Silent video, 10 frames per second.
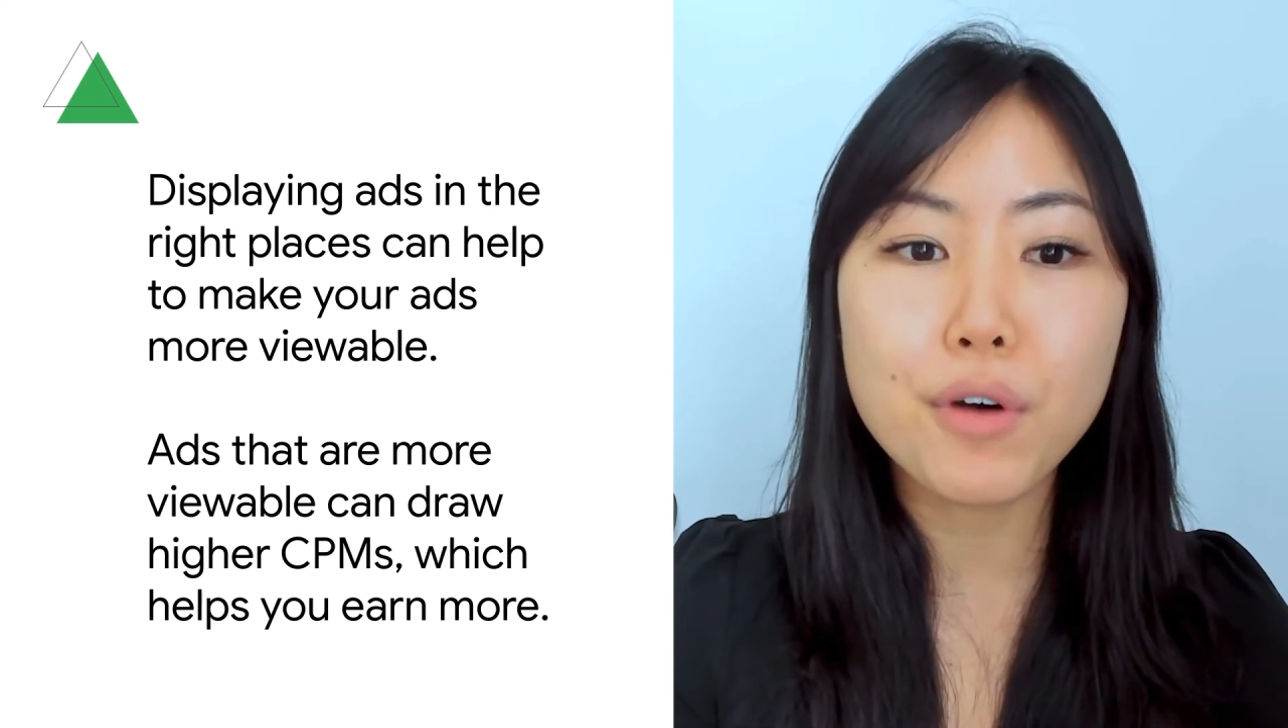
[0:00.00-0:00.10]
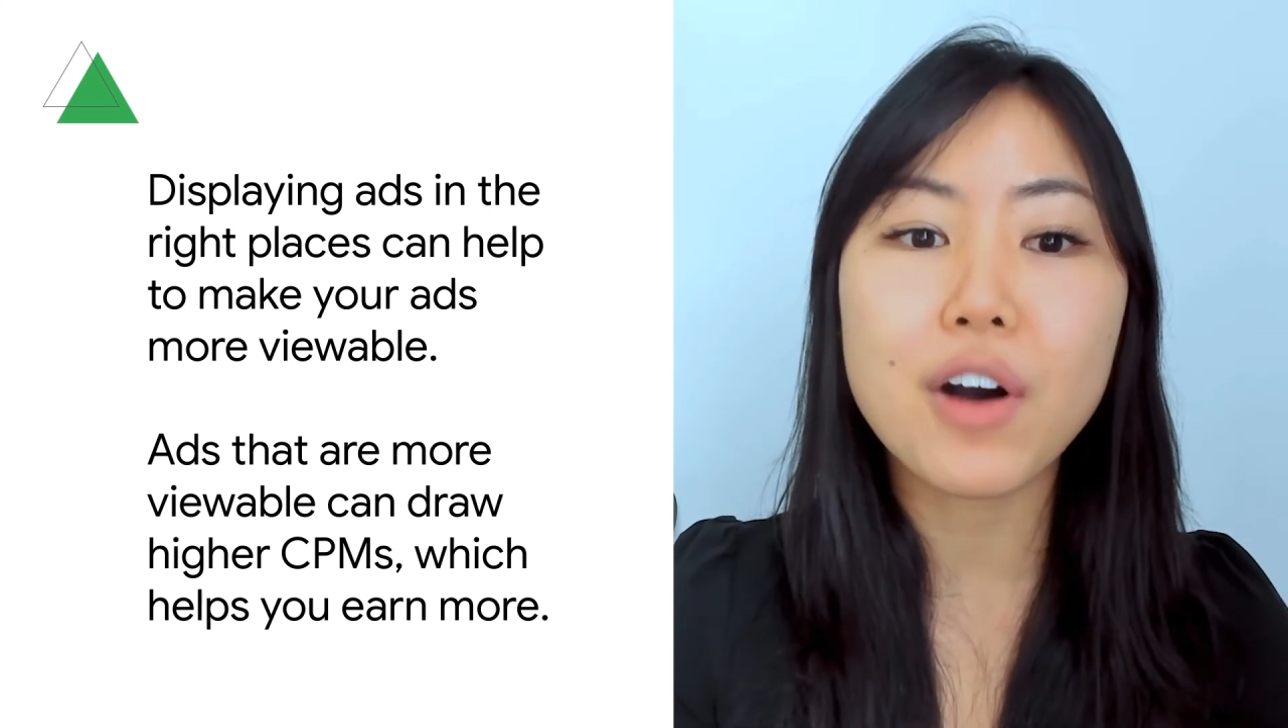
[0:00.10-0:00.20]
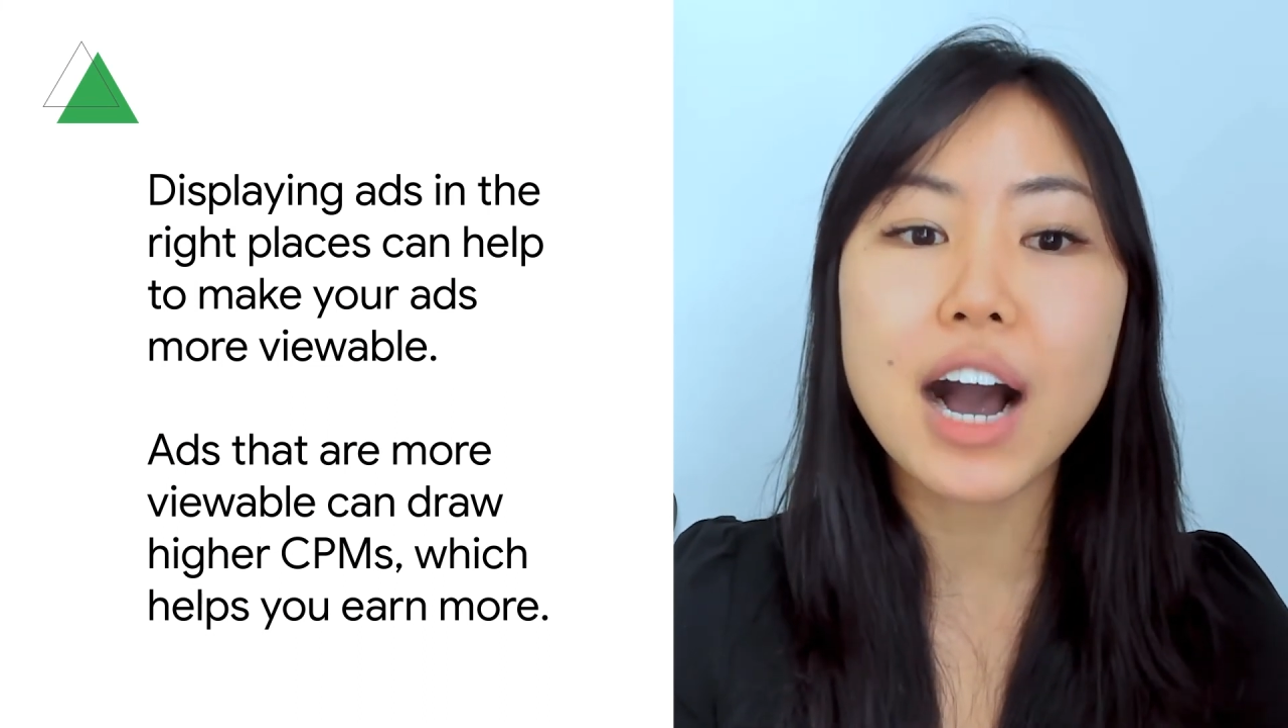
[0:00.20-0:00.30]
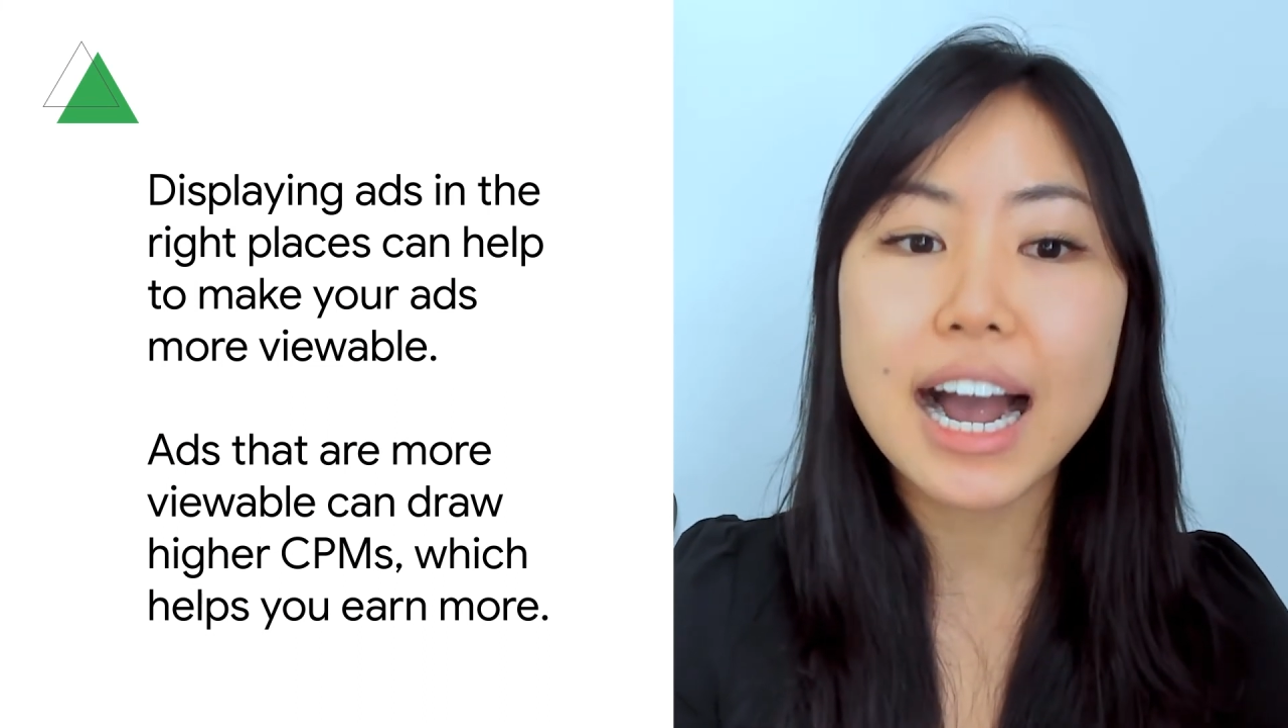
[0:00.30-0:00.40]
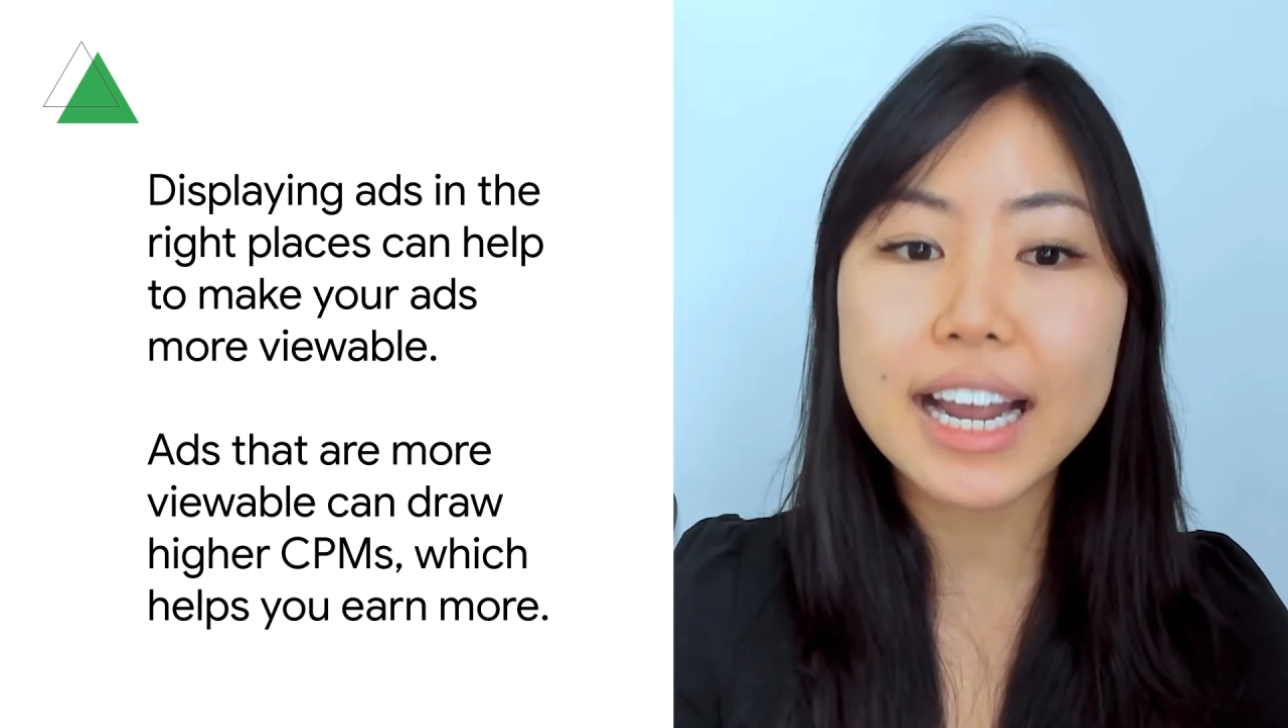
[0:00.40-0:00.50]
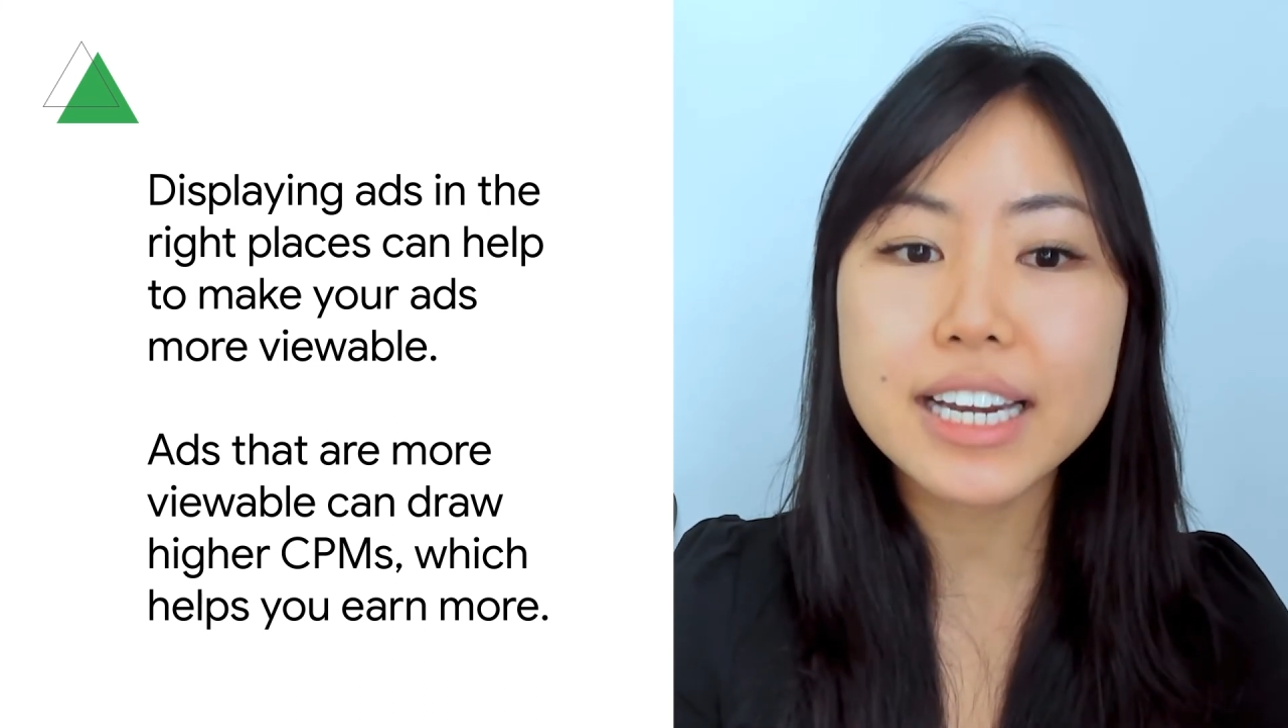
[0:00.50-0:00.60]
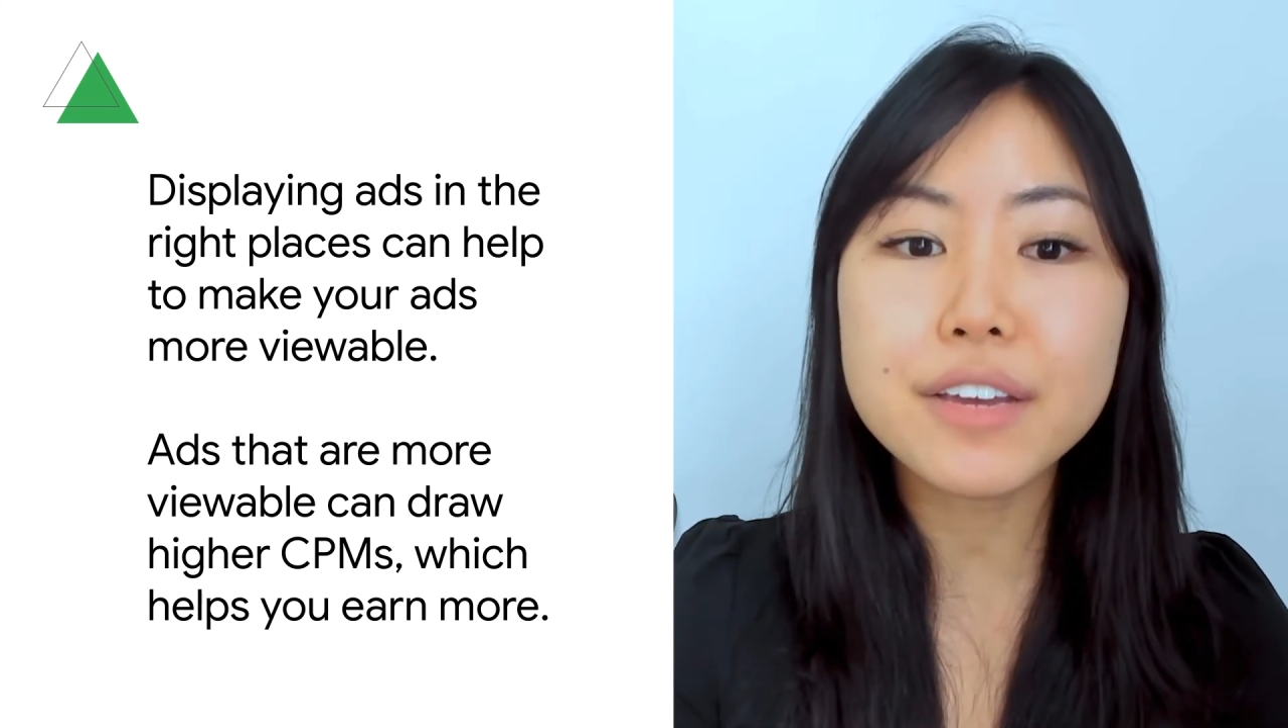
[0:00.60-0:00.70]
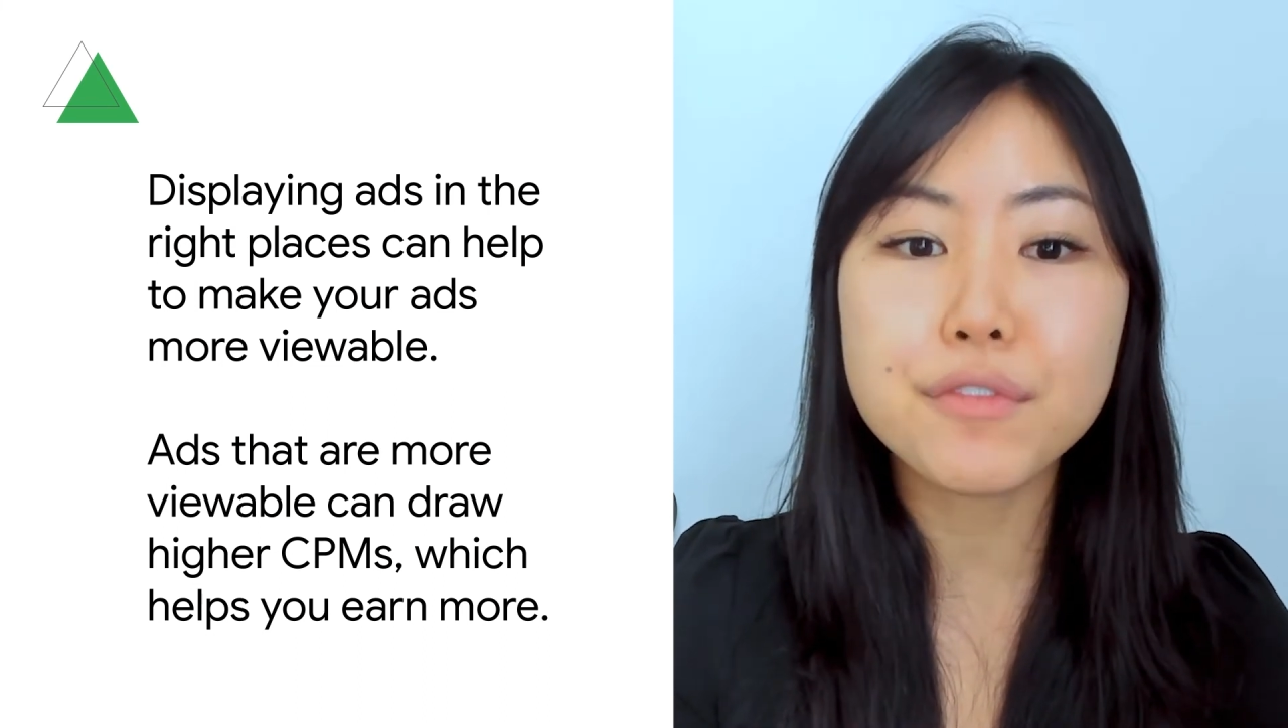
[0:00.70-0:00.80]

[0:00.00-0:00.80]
for highly